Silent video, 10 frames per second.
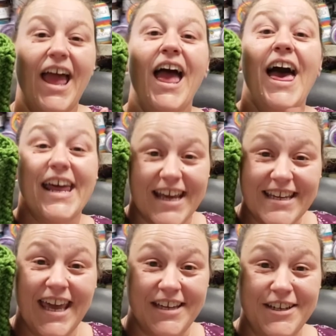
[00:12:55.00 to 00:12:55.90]
And I
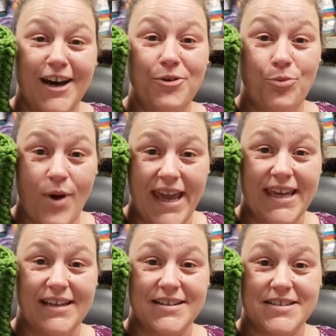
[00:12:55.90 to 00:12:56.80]
cannot
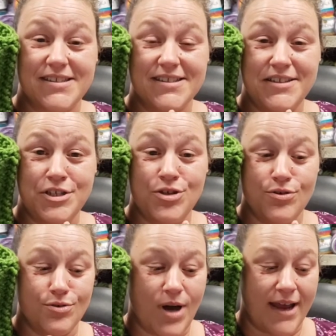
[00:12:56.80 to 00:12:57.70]
wait
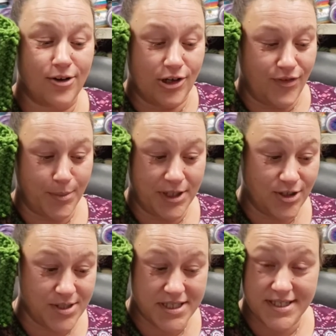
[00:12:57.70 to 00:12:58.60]
to, I don't know if I'm going to
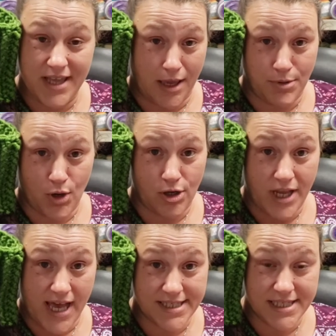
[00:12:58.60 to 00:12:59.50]
use the same yarn
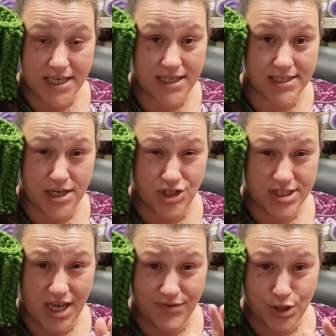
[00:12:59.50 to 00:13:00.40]
as this and just
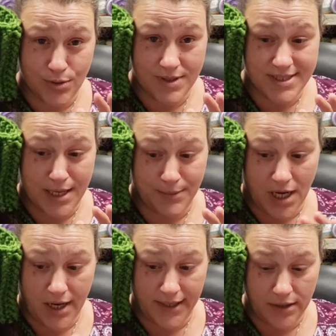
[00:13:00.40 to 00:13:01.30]
have 2 of the same
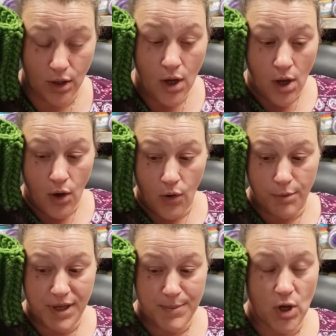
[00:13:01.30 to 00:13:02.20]
kind, or
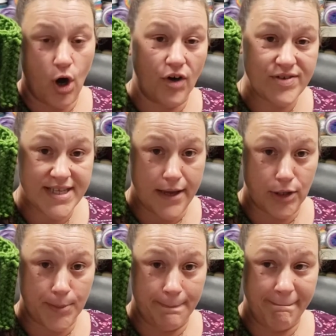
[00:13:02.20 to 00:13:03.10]
maybe offset
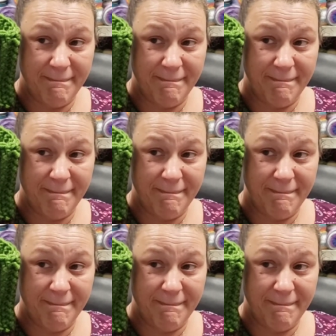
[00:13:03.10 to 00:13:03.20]
them.